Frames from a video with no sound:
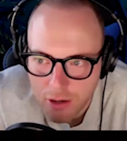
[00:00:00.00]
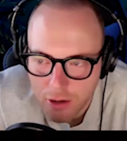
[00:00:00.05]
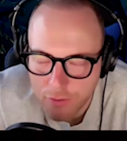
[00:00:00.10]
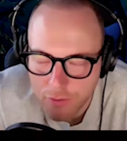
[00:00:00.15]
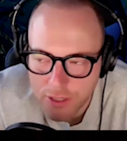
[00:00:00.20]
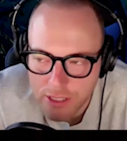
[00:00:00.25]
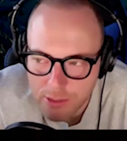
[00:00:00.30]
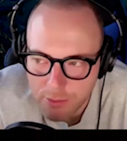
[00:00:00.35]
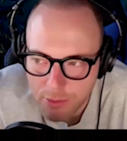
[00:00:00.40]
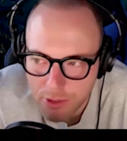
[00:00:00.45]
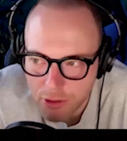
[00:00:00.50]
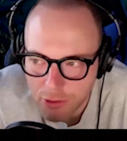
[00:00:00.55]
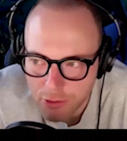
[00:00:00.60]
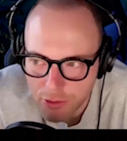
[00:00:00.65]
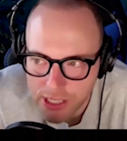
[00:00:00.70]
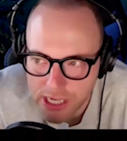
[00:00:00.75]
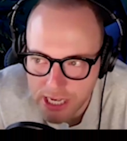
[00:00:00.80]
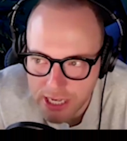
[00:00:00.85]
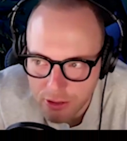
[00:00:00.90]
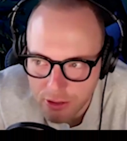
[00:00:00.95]
obviously we've
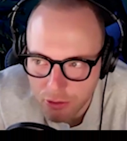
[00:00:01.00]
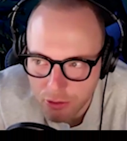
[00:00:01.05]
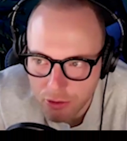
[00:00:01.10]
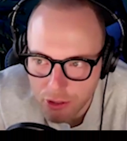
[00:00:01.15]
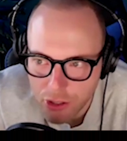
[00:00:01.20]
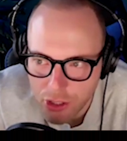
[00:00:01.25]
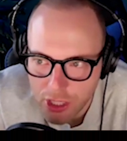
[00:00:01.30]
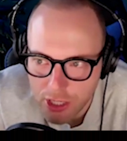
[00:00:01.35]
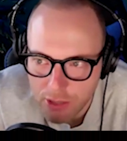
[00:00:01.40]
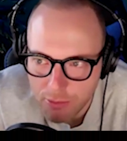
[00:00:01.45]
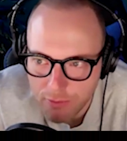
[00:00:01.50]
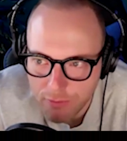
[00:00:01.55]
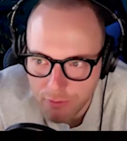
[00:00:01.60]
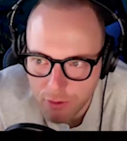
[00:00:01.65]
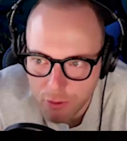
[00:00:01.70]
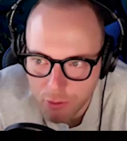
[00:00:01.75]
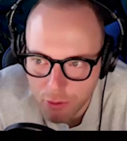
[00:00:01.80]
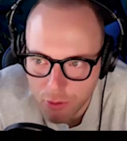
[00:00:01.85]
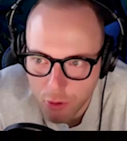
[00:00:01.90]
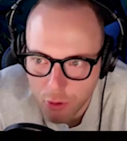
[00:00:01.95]
got technology, we've
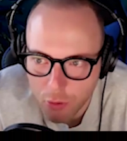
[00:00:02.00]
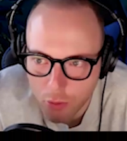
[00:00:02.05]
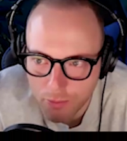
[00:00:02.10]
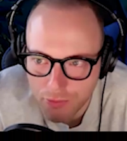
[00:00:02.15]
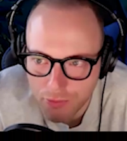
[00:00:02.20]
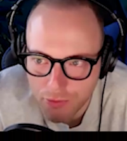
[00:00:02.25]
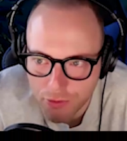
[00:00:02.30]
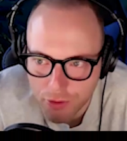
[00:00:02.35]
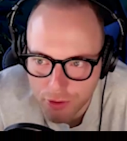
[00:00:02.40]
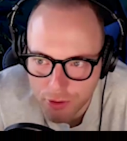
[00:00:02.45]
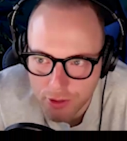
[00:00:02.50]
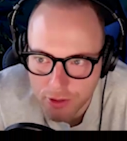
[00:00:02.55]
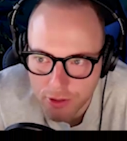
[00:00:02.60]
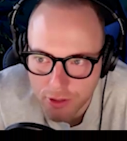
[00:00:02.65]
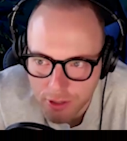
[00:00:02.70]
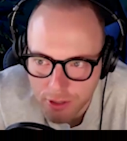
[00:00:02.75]
got corporate